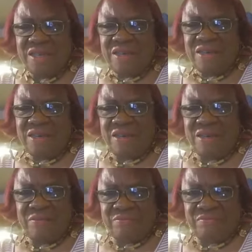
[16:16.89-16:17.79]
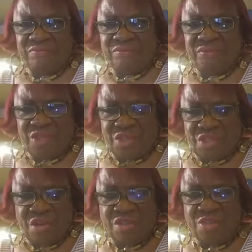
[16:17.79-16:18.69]
Um, you can
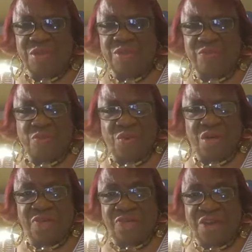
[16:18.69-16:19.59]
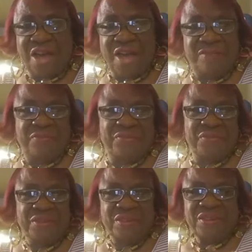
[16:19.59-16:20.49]
talk to me from 1 to 5
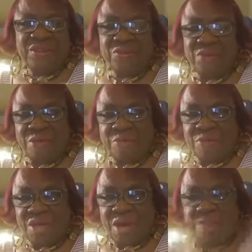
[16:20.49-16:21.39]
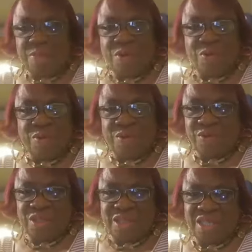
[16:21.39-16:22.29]
when I'm not mobile.
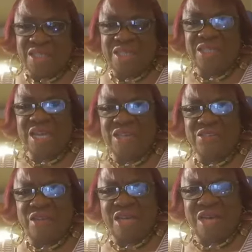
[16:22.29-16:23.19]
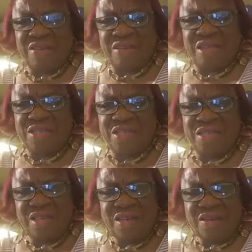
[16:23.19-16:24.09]
It just tells you a lot of things
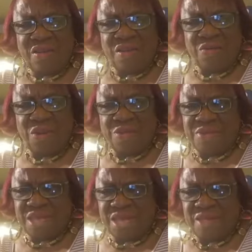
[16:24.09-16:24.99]
on the website.